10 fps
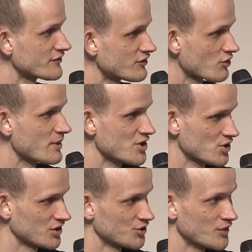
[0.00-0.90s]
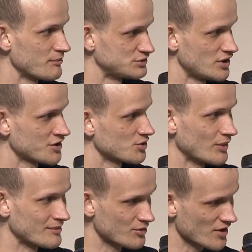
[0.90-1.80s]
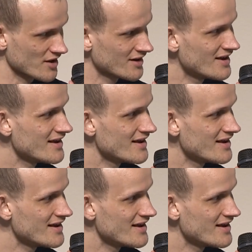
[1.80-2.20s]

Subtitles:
information that only belong to one person,